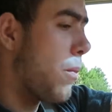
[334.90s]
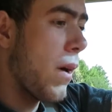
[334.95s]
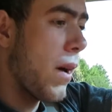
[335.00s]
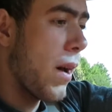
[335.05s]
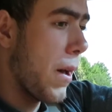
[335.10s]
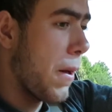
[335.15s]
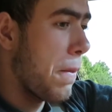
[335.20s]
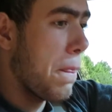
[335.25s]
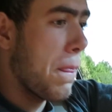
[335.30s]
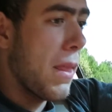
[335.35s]

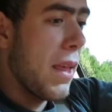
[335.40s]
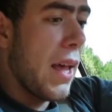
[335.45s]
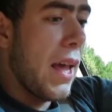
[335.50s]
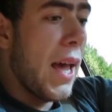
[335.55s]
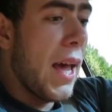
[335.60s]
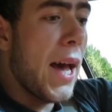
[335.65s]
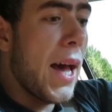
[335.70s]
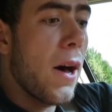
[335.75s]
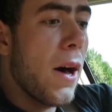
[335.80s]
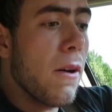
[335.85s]
but
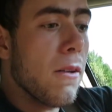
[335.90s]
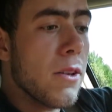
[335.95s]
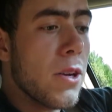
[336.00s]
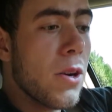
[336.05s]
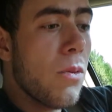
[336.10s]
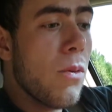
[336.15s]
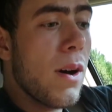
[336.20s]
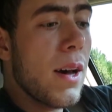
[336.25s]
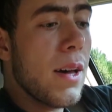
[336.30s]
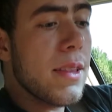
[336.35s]
hell, you
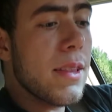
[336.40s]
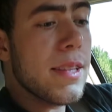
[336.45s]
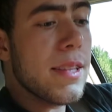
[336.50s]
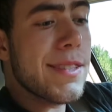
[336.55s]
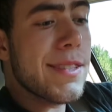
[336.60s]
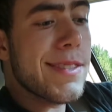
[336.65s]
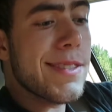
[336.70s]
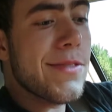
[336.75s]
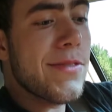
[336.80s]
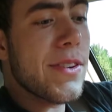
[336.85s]
know what?
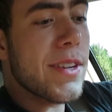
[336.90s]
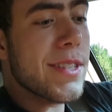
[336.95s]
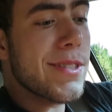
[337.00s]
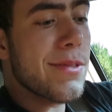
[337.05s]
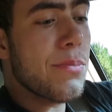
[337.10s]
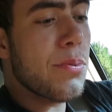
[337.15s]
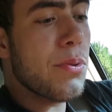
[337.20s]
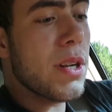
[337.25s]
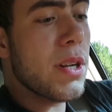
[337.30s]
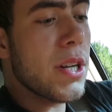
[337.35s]
This is
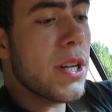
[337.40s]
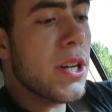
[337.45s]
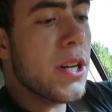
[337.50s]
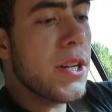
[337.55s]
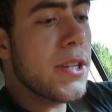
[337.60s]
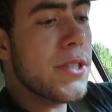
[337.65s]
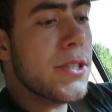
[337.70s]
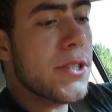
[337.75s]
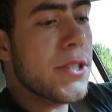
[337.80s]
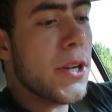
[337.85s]
fixing pretty
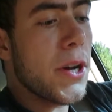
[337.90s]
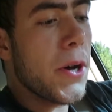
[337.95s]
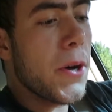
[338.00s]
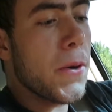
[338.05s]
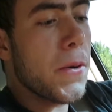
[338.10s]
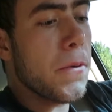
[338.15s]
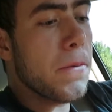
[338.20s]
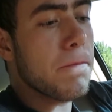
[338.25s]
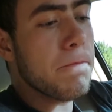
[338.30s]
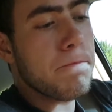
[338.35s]
good,
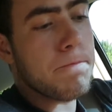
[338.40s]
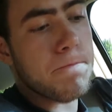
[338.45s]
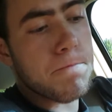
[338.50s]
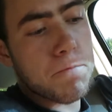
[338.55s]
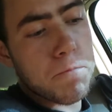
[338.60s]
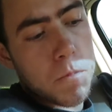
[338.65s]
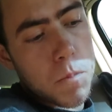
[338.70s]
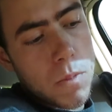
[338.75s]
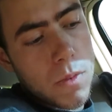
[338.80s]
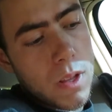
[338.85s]
so
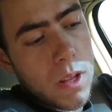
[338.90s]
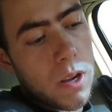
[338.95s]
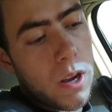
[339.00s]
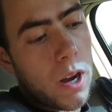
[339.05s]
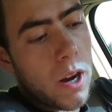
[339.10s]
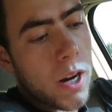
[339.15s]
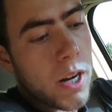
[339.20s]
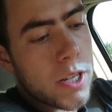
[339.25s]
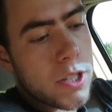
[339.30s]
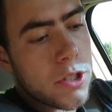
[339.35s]

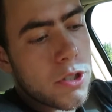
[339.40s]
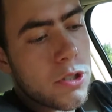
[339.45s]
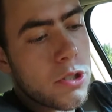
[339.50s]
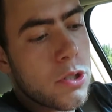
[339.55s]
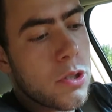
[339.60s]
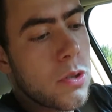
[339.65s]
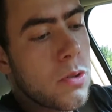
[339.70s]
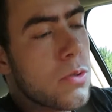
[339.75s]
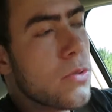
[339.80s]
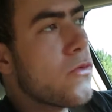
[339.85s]
I'm gonna
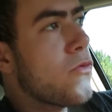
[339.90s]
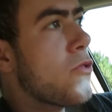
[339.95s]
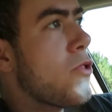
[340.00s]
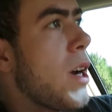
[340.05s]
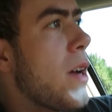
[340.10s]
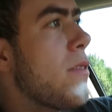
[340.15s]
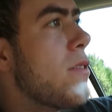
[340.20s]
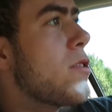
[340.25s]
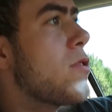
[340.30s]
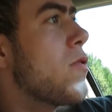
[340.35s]

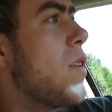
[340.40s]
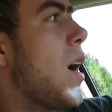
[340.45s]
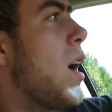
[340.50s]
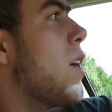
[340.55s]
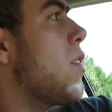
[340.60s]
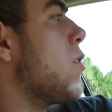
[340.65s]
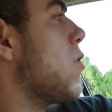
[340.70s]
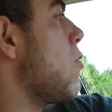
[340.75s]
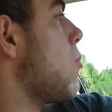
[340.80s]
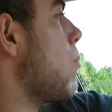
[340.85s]
drive this
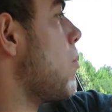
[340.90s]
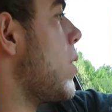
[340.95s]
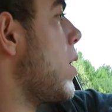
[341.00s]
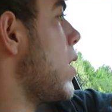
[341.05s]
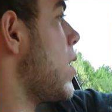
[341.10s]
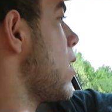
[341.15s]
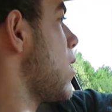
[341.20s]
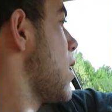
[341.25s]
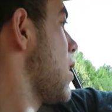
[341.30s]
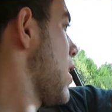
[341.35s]
around a little
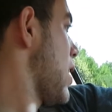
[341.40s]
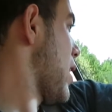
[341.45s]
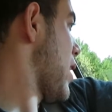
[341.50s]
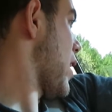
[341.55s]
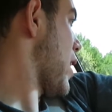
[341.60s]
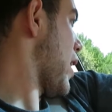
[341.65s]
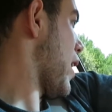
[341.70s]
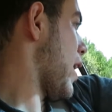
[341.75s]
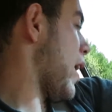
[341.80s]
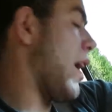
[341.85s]
bit
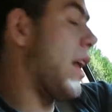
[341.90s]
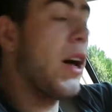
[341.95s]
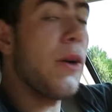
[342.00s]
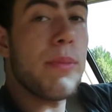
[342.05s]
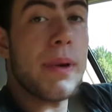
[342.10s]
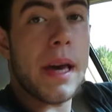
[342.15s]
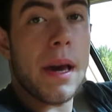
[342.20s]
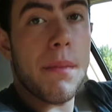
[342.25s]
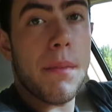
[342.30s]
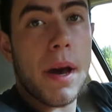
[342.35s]
and I'll
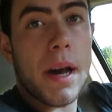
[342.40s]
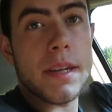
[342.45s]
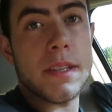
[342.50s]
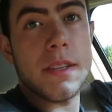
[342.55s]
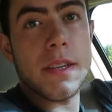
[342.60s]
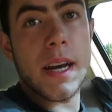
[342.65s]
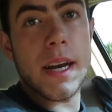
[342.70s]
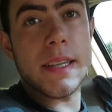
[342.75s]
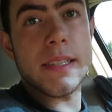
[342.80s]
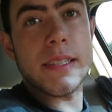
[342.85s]
be getting back
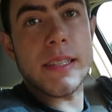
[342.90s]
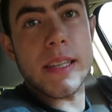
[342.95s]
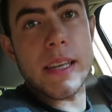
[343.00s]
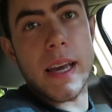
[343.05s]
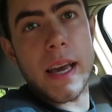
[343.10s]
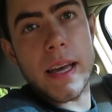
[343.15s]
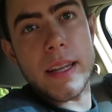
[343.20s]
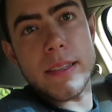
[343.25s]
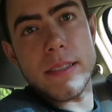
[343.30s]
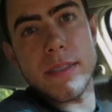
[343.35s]
to you guys in the
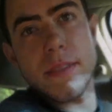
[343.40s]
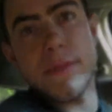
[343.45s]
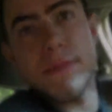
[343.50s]
end.